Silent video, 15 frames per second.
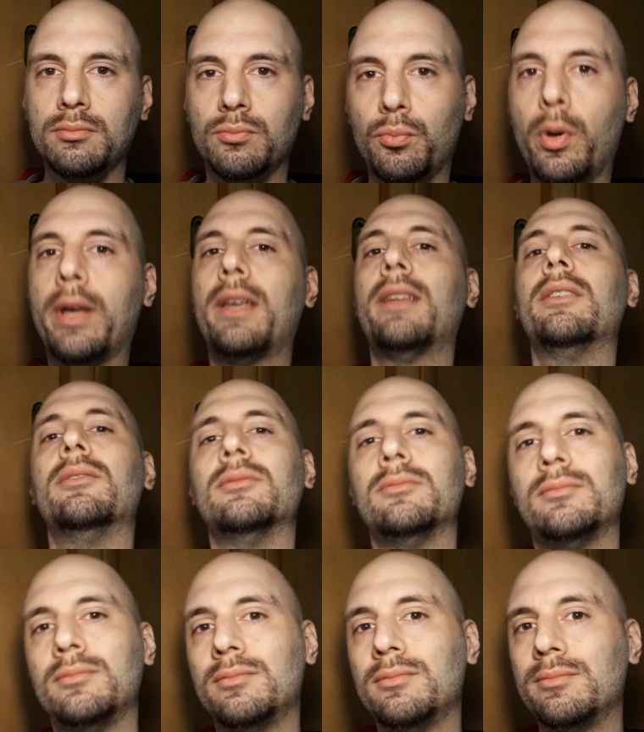when
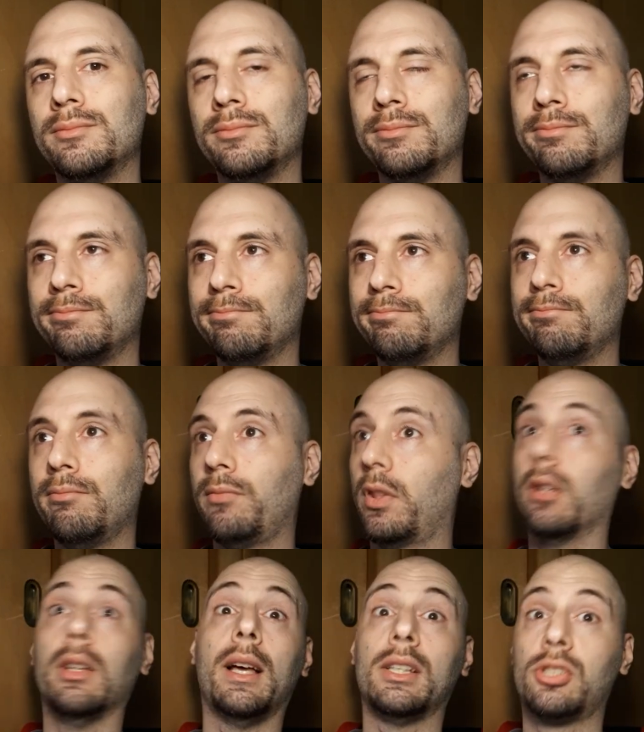the
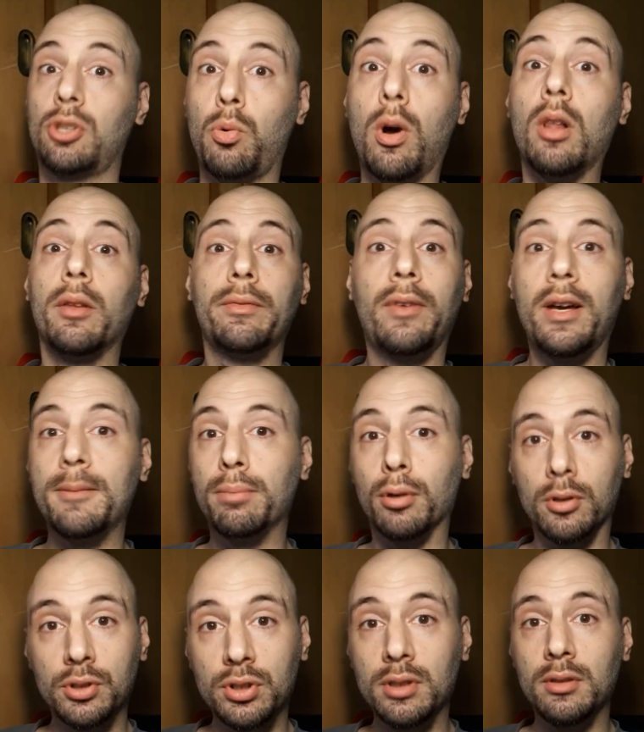less qualified
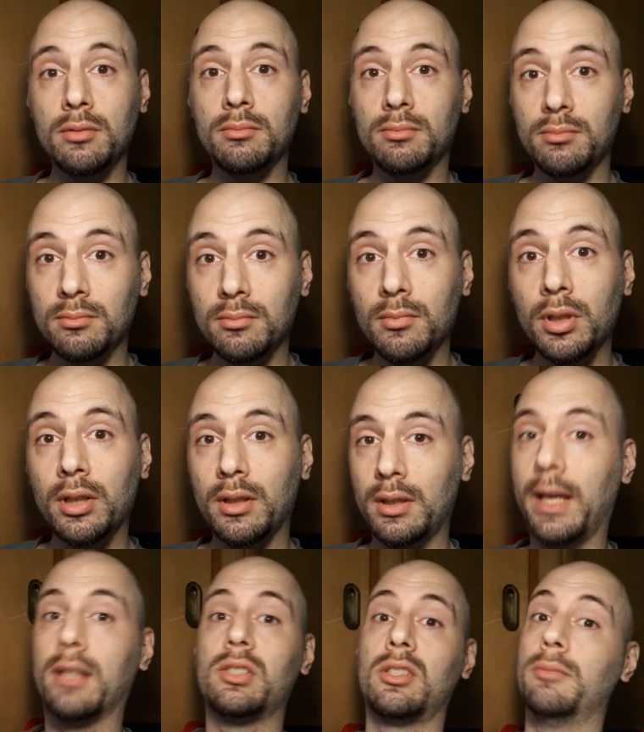person
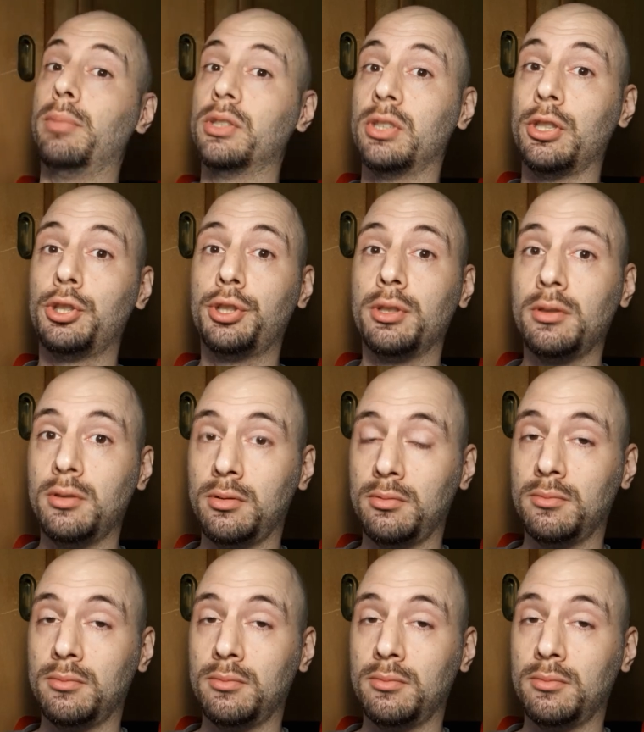gets the position.